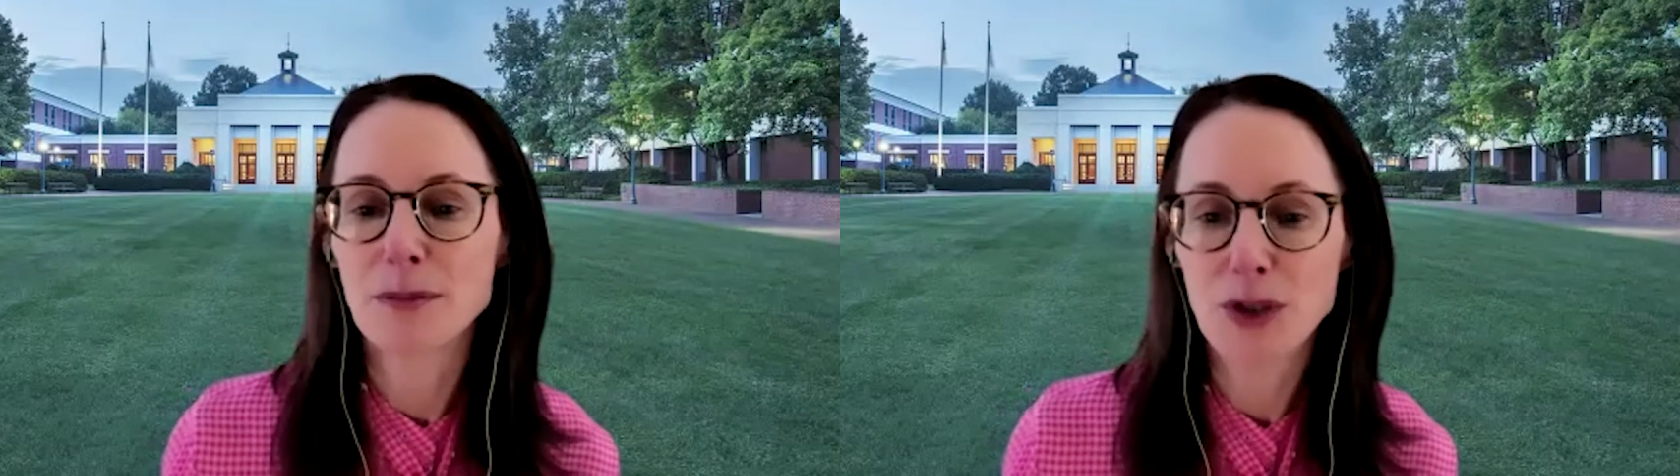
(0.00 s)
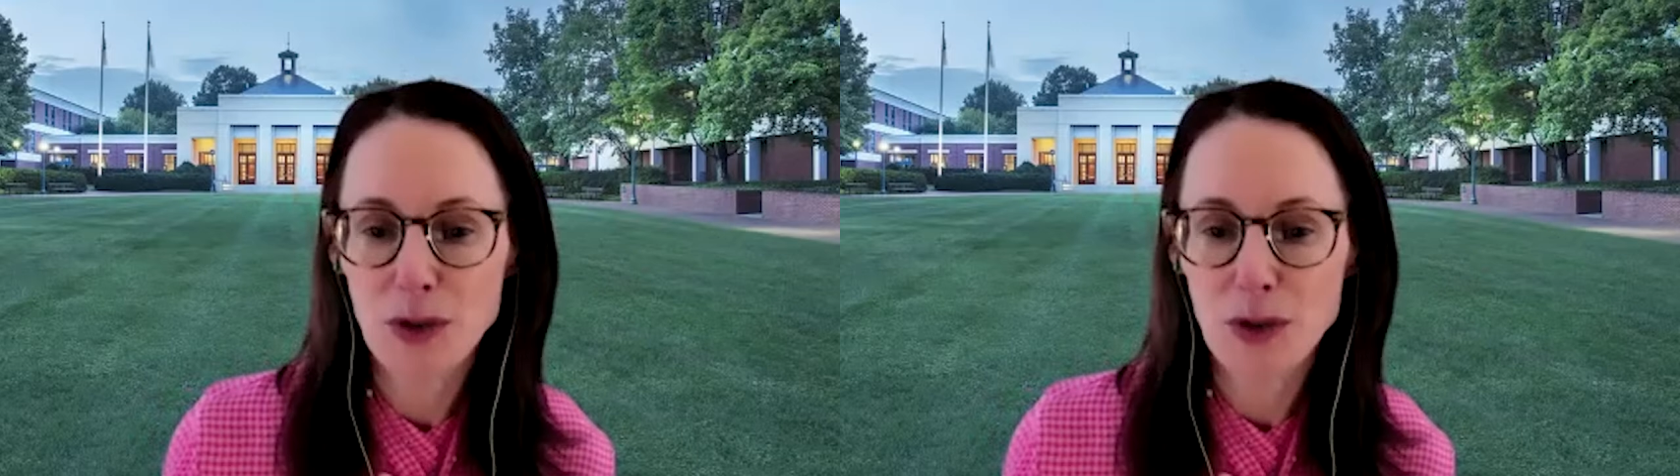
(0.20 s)

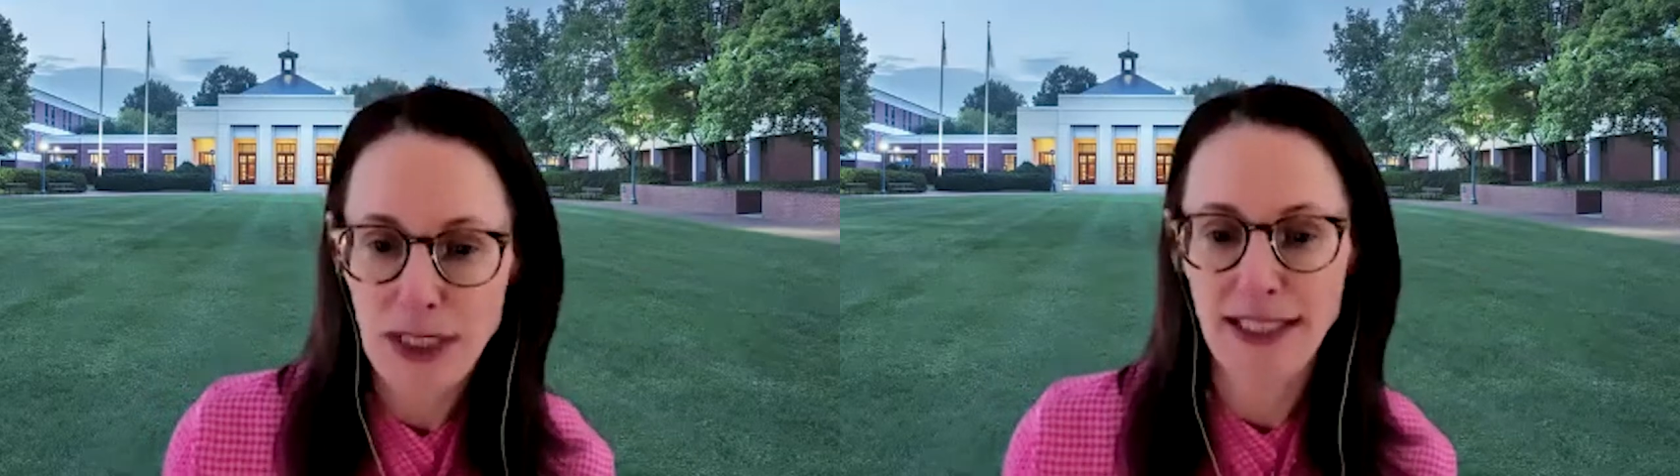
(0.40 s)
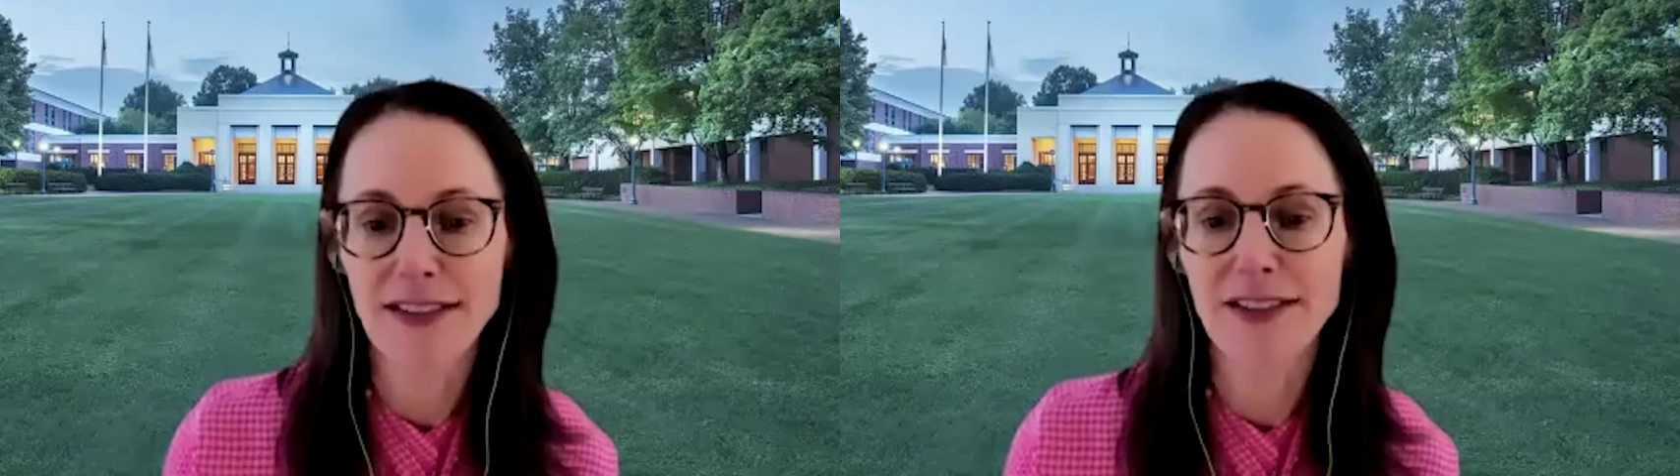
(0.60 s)

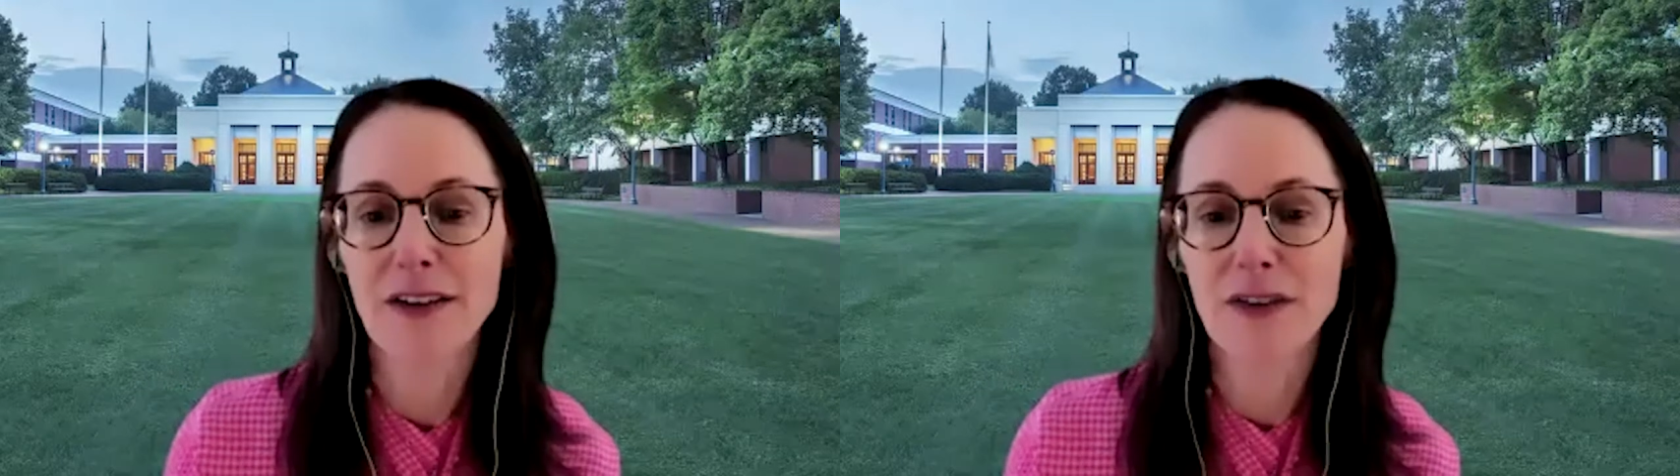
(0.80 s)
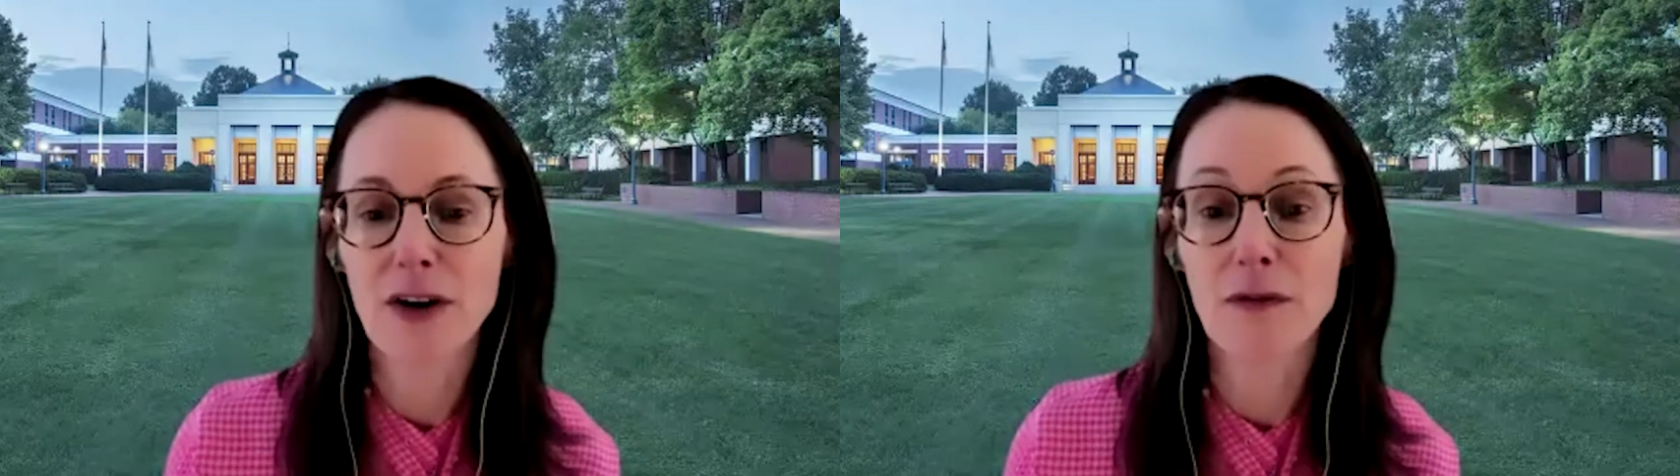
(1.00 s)
duties
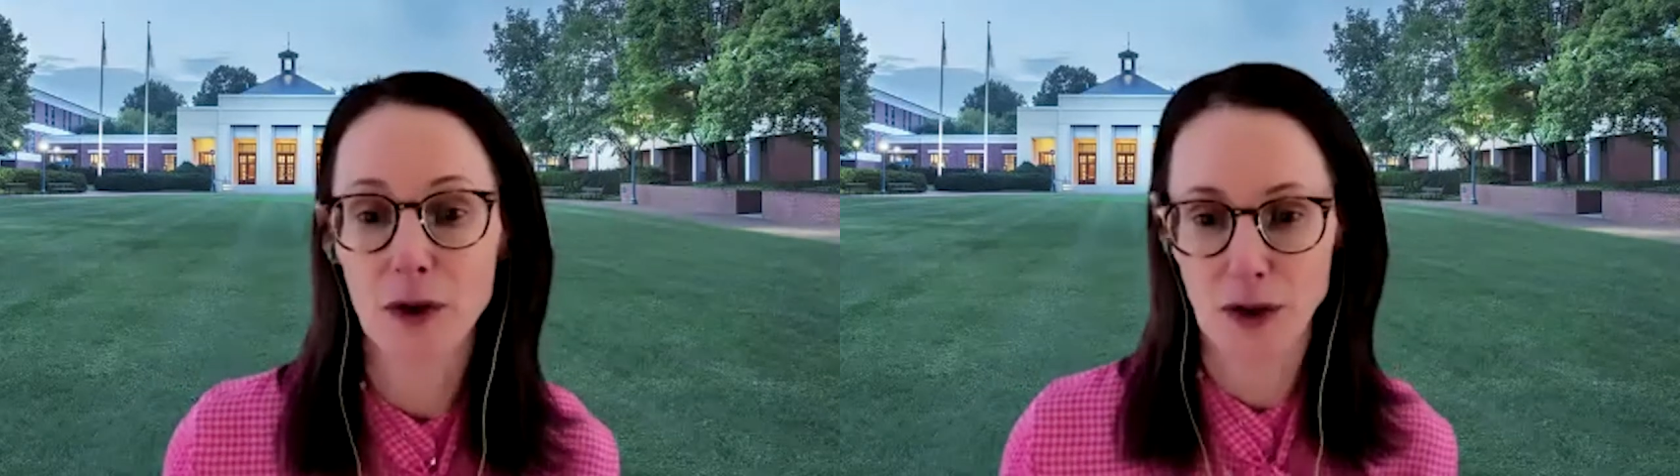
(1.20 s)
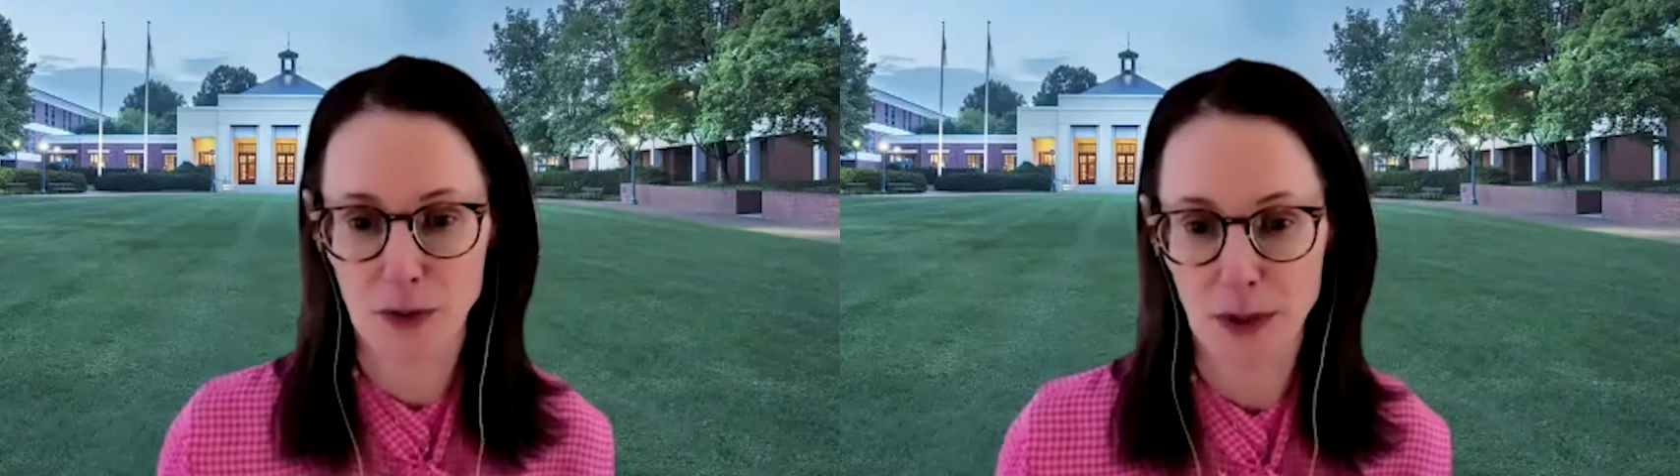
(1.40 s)
of our
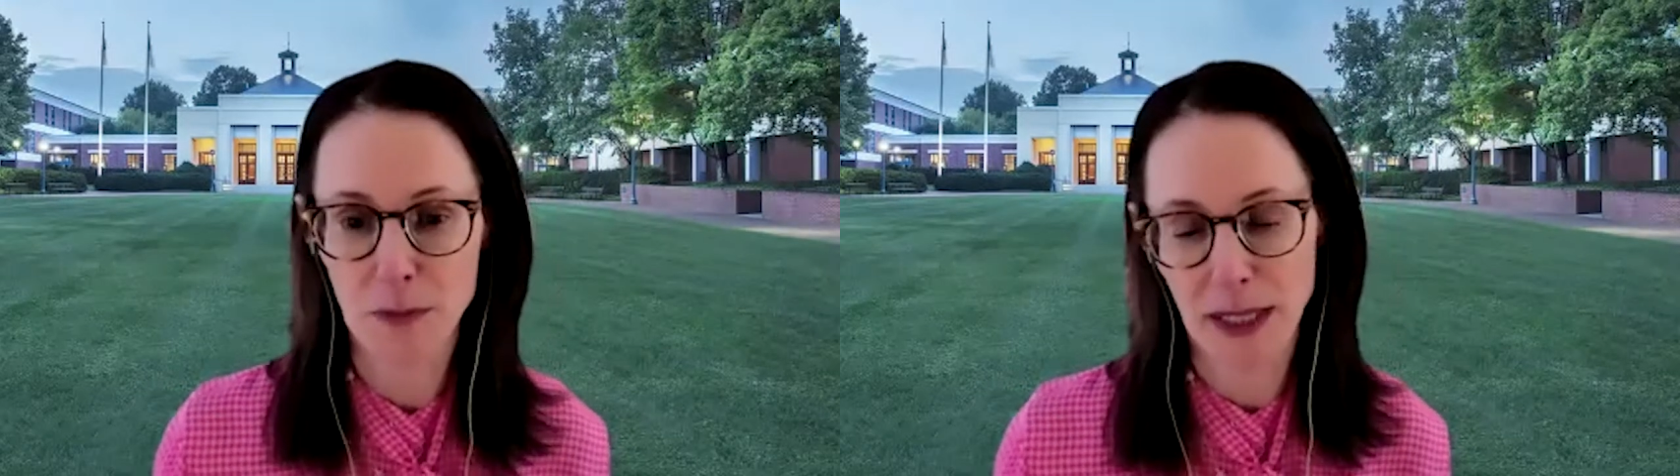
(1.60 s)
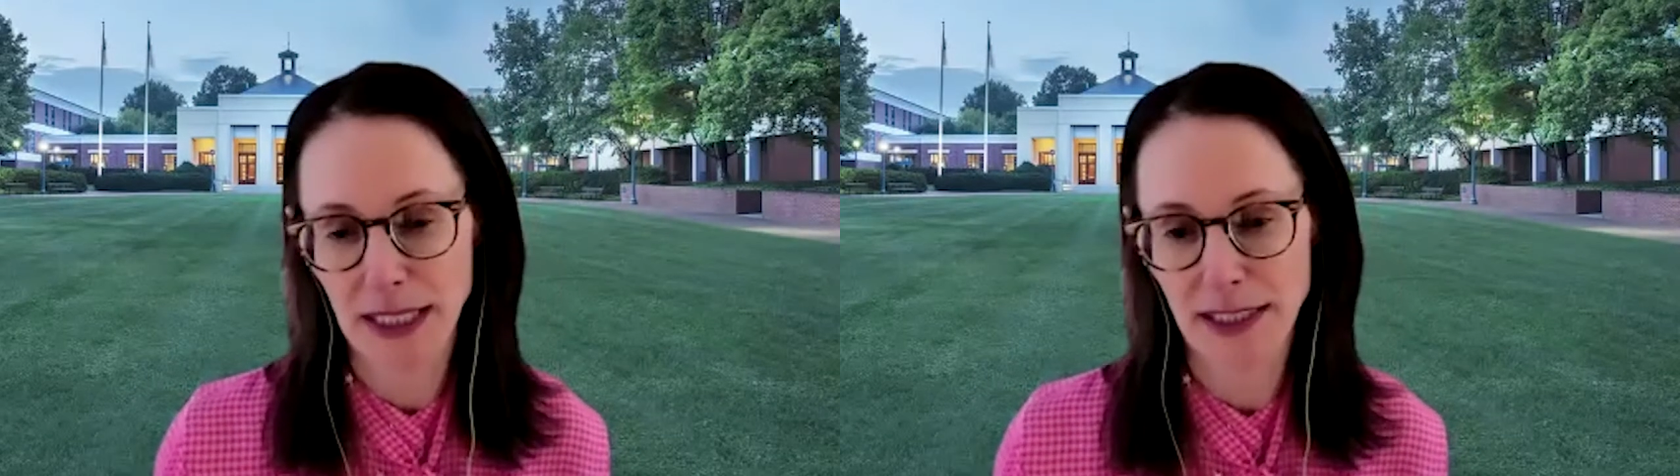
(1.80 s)
virtual
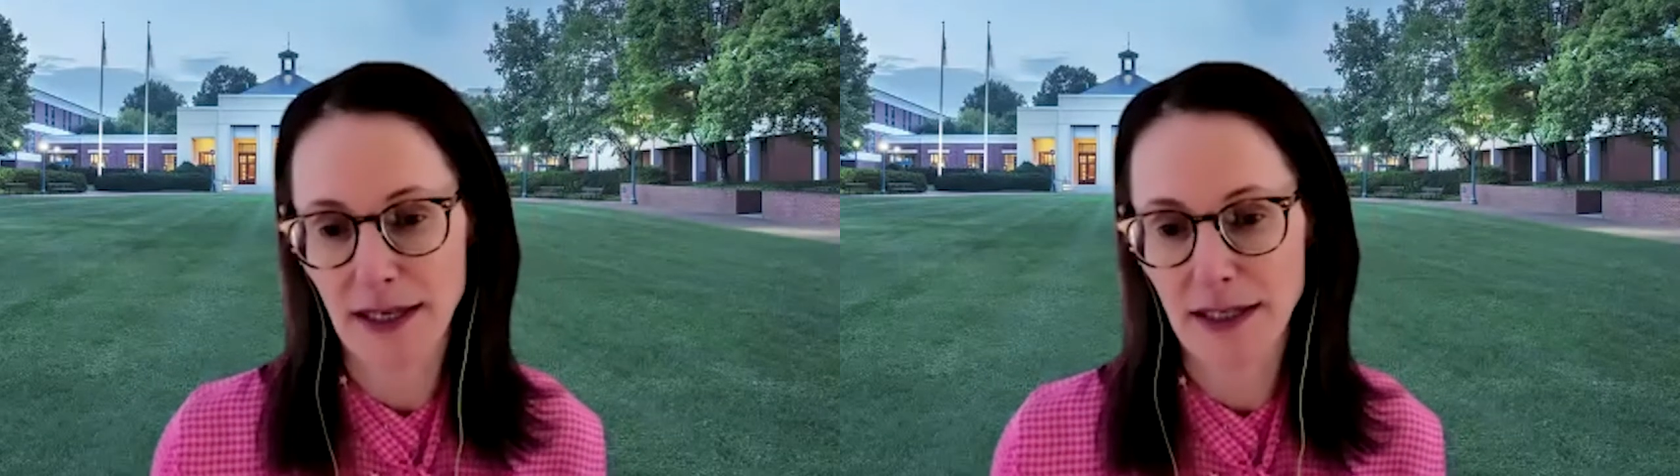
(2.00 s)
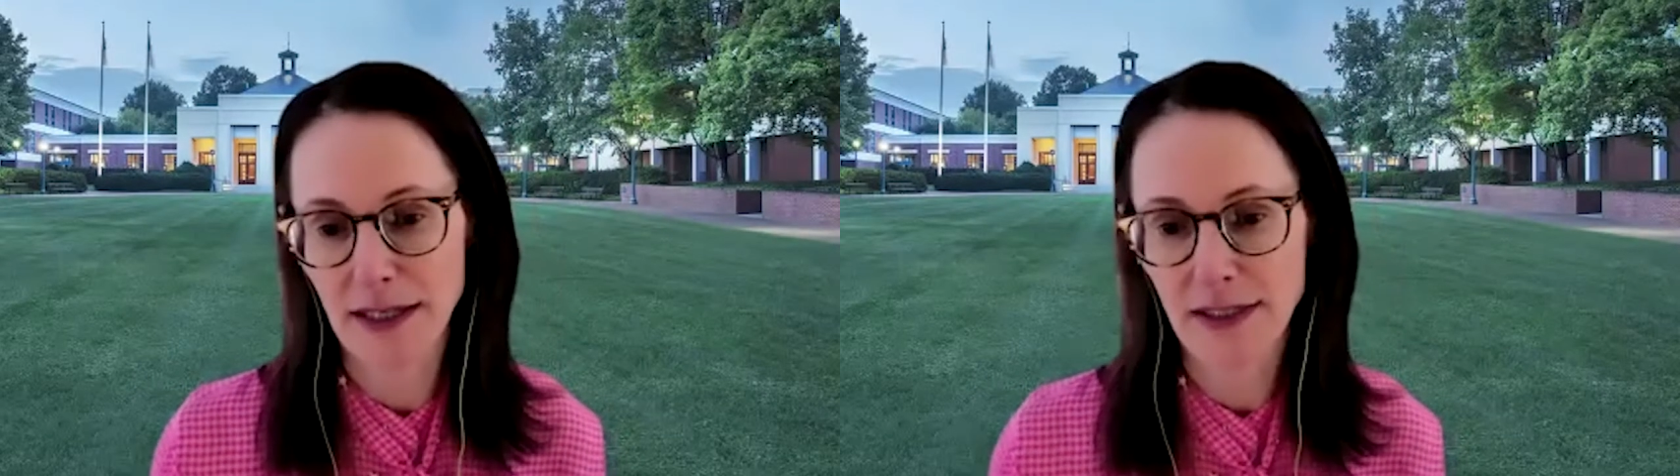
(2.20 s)

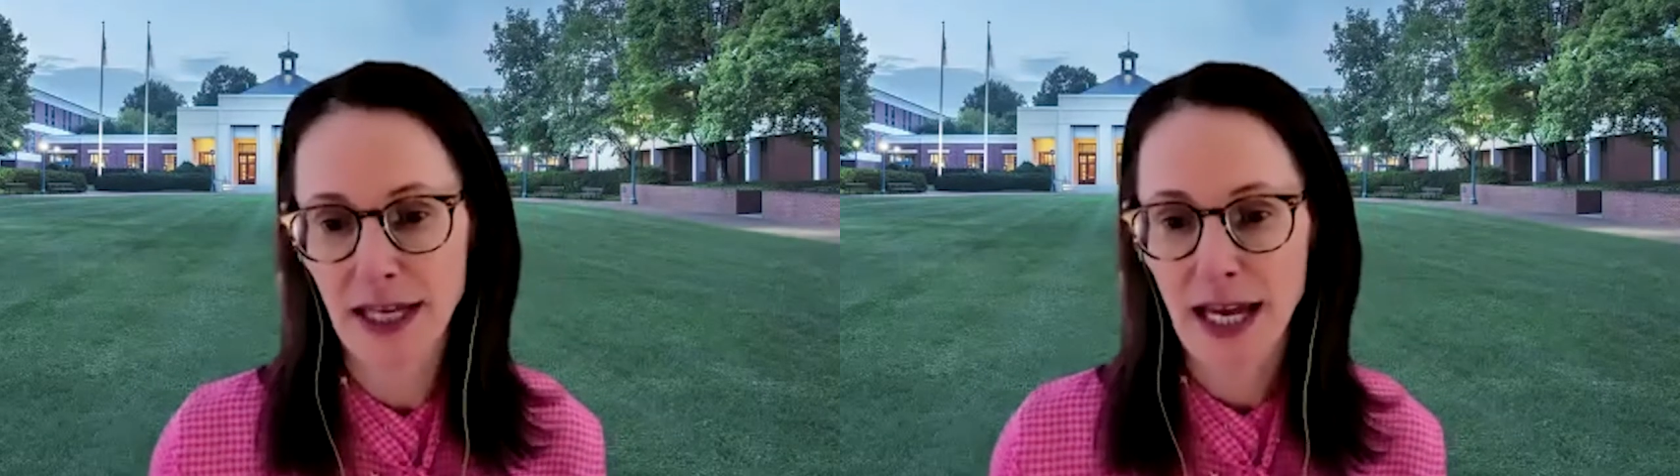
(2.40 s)
spaces.